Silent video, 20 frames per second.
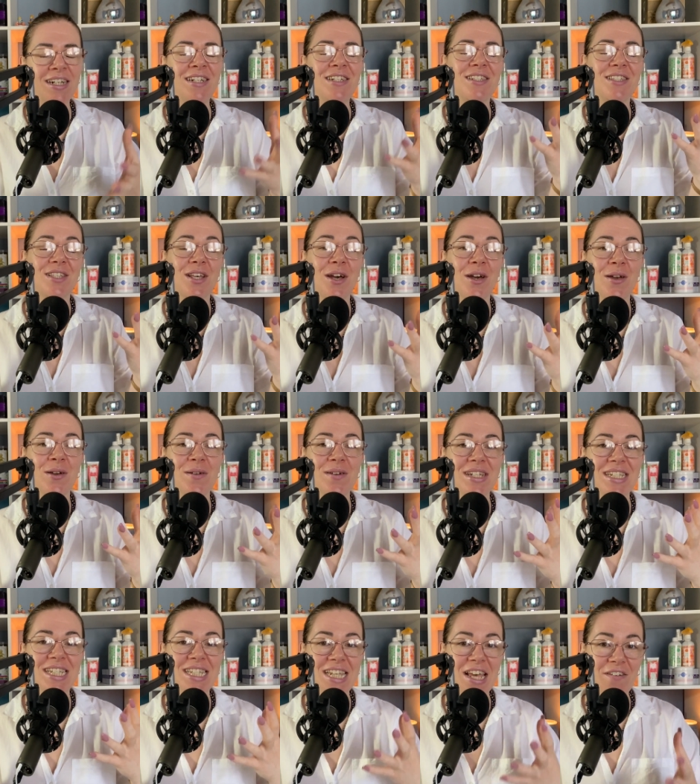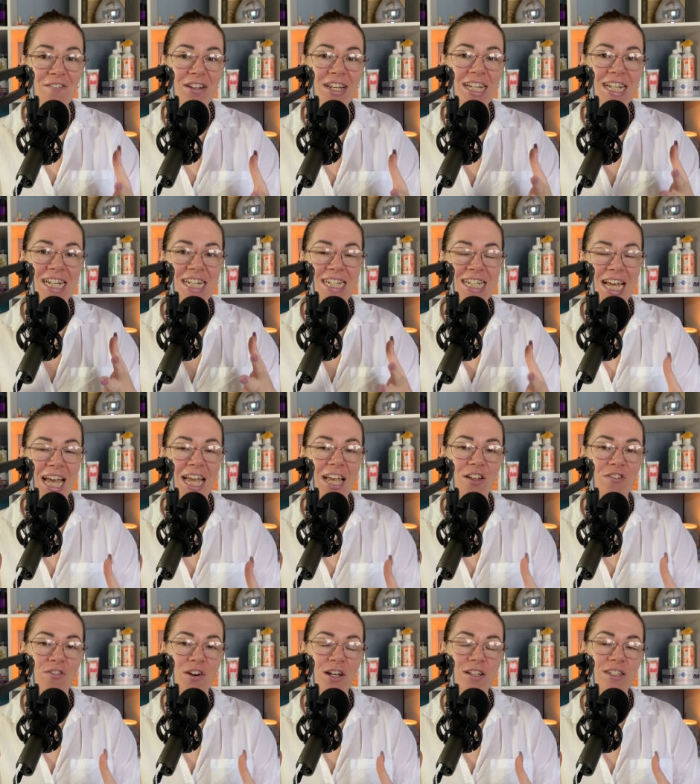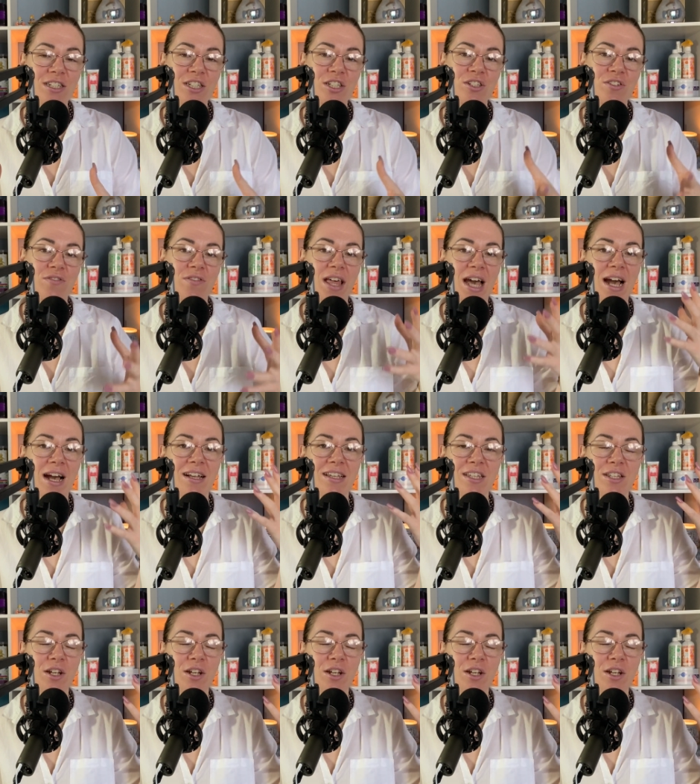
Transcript: So definitely take advantage of that.